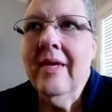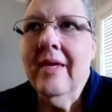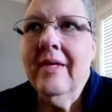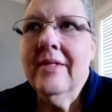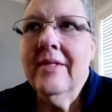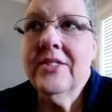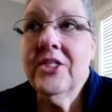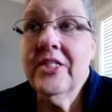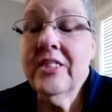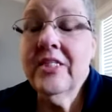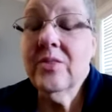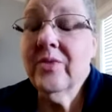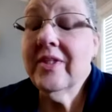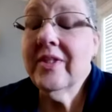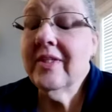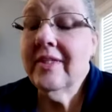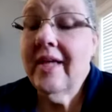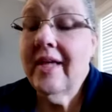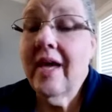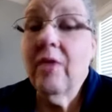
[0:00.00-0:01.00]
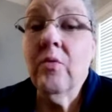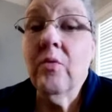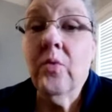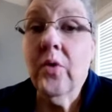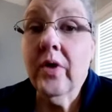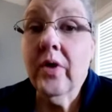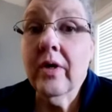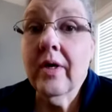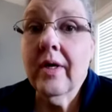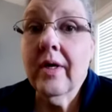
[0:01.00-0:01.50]
just with a lot of
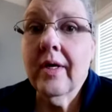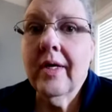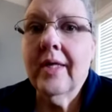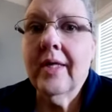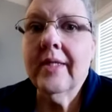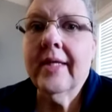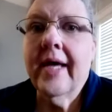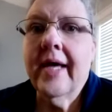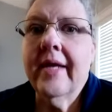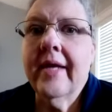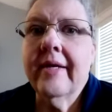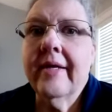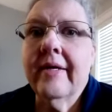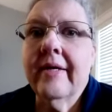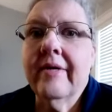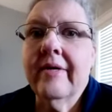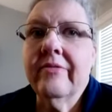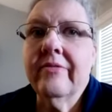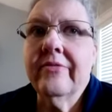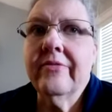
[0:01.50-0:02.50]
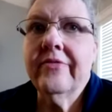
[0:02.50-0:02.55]
work, a lot of,